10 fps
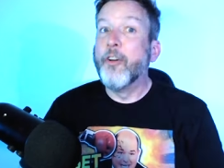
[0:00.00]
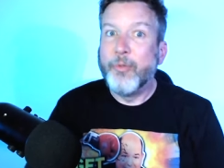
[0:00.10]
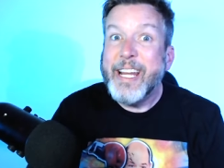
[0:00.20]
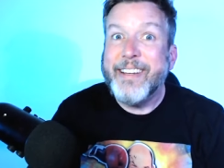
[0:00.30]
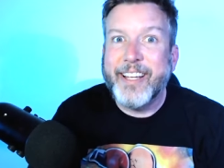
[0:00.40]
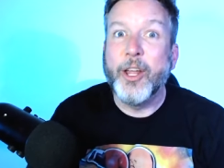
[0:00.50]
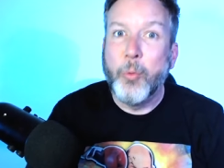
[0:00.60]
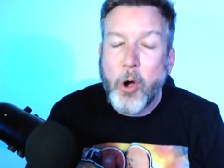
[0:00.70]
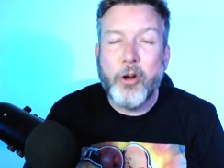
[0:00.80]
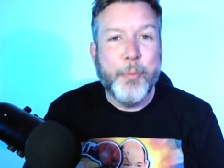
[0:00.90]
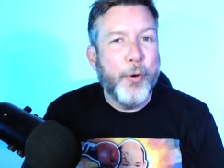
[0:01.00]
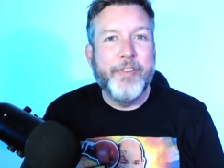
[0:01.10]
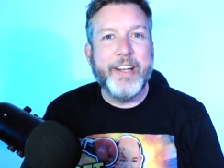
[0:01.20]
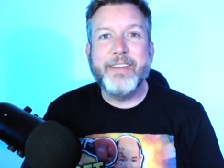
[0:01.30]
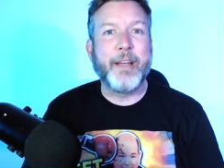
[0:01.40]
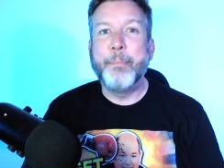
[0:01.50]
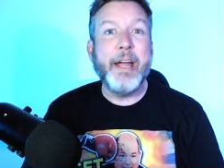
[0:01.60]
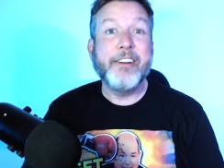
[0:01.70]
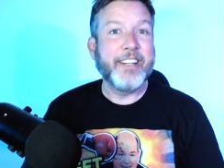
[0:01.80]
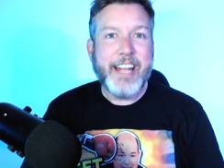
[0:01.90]
The reason the woke movement is
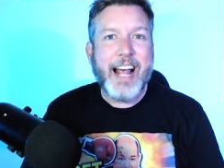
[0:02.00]
compared to